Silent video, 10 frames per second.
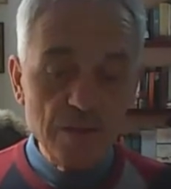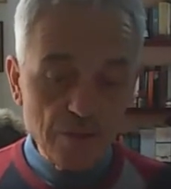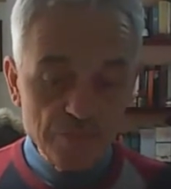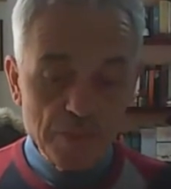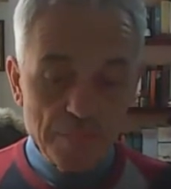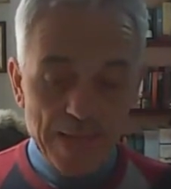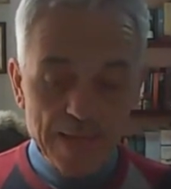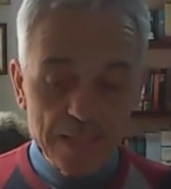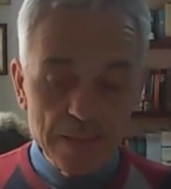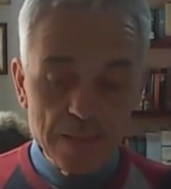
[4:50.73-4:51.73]
of the
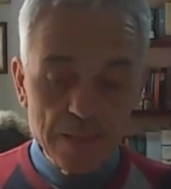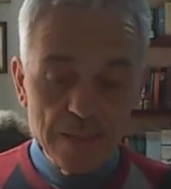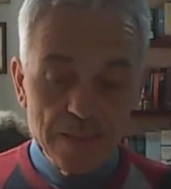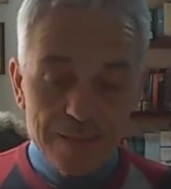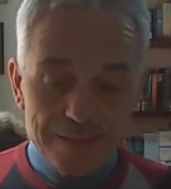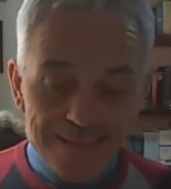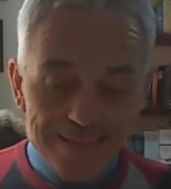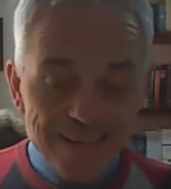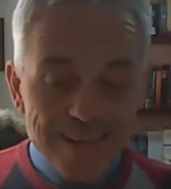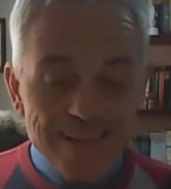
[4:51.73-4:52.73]
man.
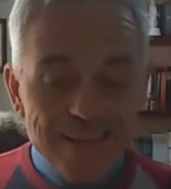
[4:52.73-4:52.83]
This